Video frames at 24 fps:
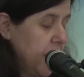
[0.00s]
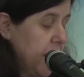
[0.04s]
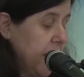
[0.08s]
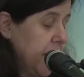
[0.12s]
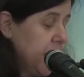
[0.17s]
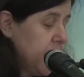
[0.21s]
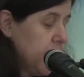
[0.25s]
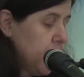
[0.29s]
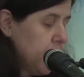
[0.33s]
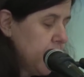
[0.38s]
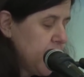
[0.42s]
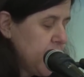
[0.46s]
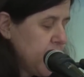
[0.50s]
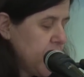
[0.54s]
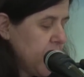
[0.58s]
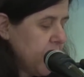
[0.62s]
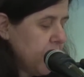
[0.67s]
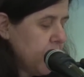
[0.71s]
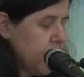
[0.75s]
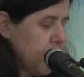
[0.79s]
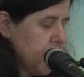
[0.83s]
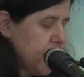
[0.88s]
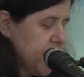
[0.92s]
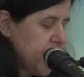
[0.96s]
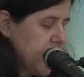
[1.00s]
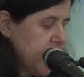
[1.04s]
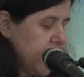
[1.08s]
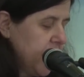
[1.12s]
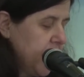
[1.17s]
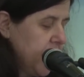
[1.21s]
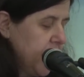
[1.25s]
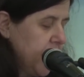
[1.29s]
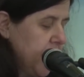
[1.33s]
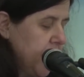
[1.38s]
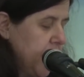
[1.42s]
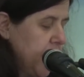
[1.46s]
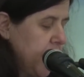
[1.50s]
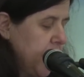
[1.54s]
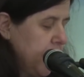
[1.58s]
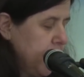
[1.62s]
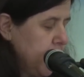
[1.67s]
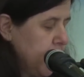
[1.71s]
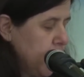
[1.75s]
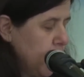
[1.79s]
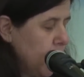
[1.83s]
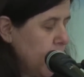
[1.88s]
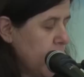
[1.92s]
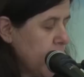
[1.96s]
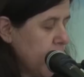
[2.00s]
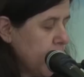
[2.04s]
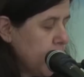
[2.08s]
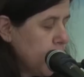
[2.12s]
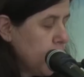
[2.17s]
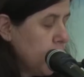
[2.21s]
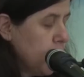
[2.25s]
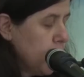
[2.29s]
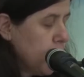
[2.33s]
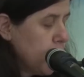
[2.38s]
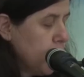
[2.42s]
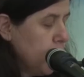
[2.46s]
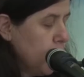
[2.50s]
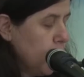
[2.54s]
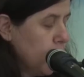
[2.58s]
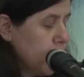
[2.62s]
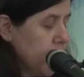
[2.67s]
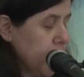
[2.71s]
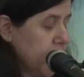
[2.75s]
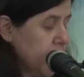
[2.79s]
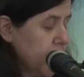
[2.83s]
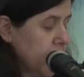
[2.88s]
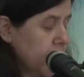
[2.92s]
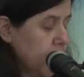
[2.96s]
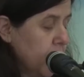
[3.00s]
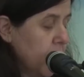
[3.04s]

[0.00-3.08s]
And the question was, if you woke up tomorrow morning,